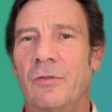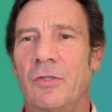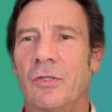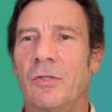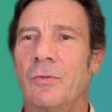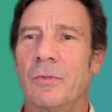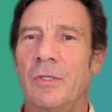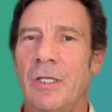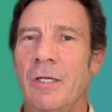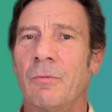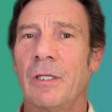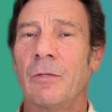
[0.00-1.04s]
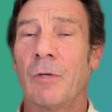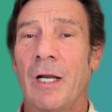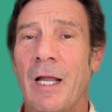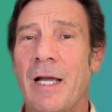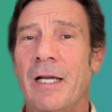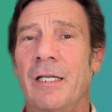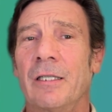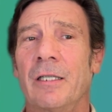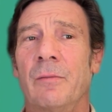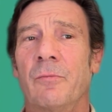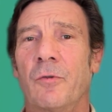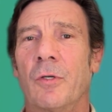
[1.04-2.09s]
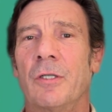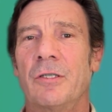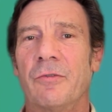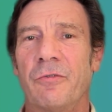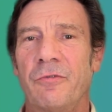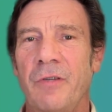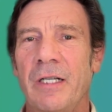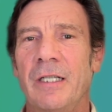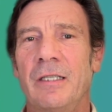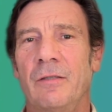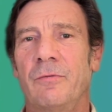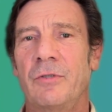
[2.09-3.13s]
so you can't really rely on them for a definitive